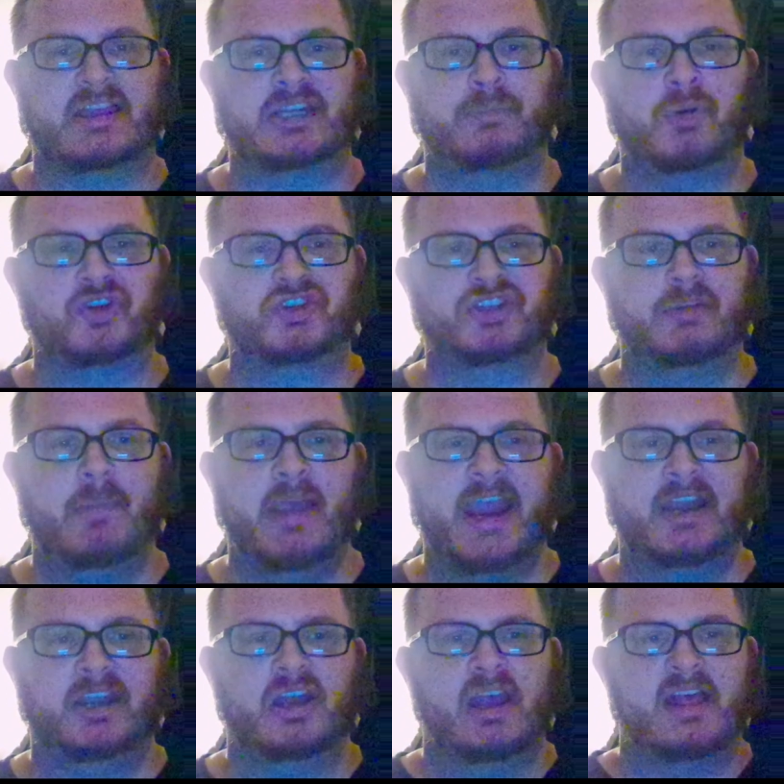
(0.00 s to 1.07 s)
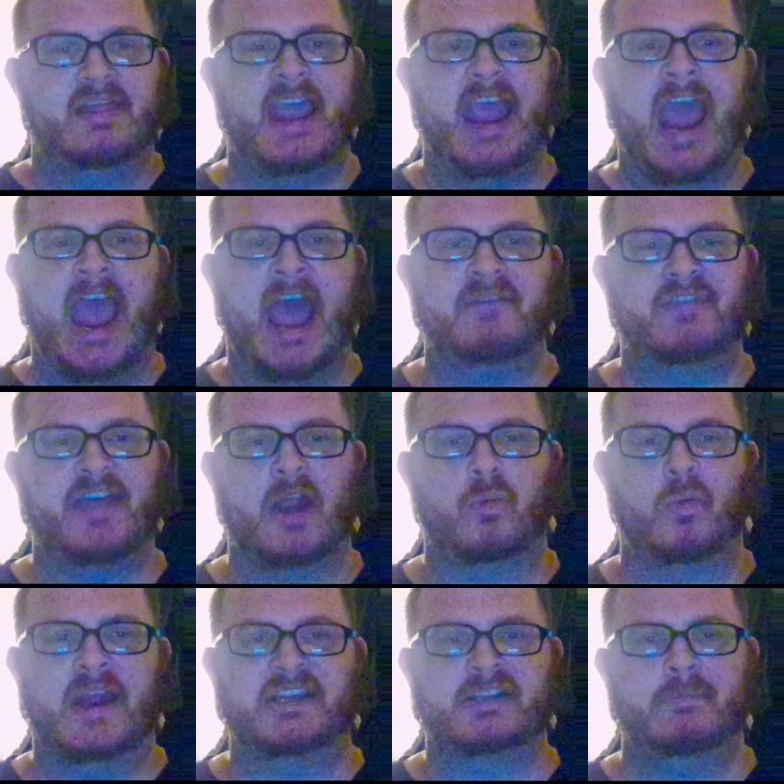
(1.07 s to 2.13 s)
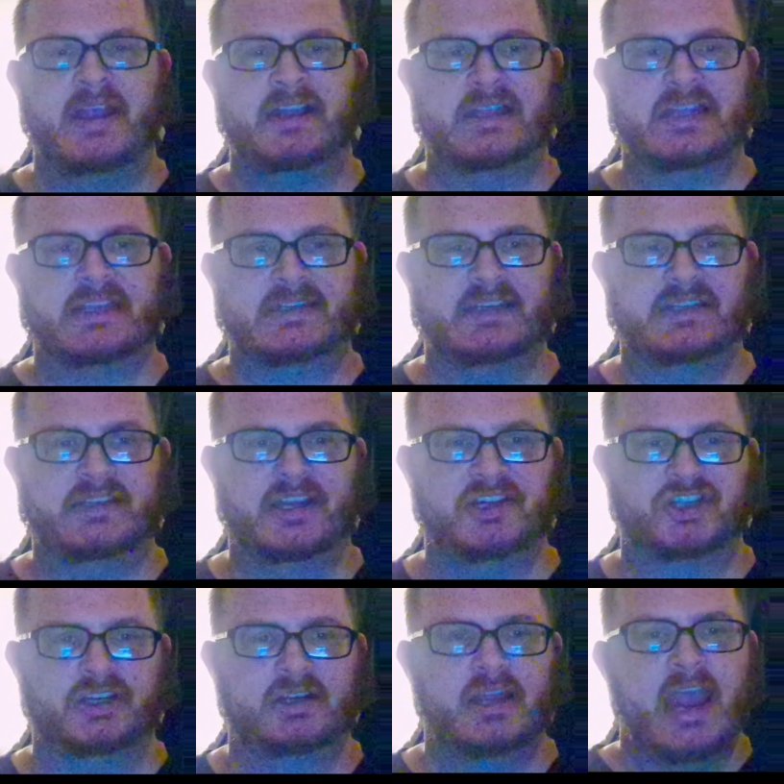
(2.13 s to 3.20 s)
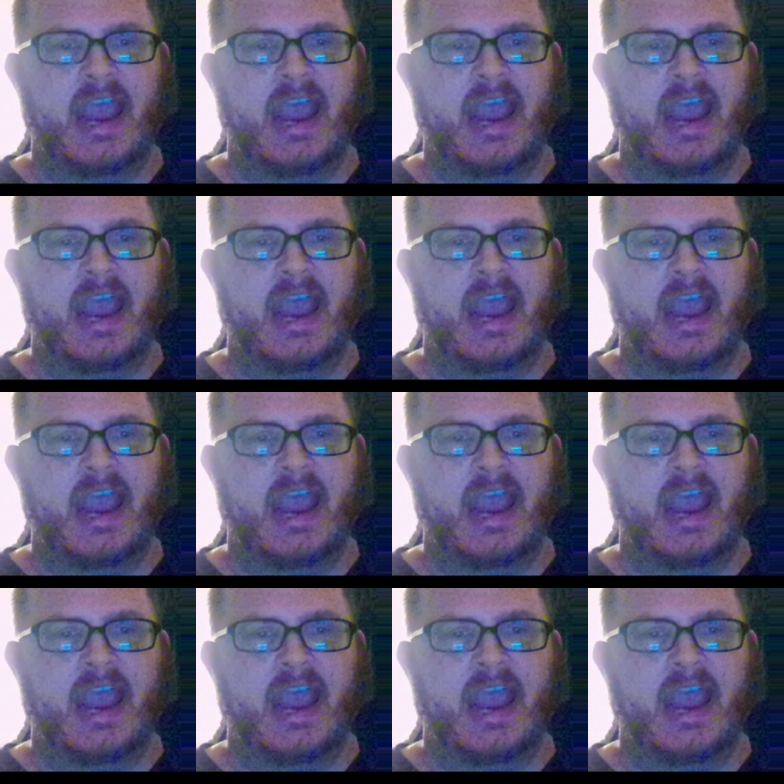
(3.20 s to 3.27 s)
this person made. They have that right to make this decision.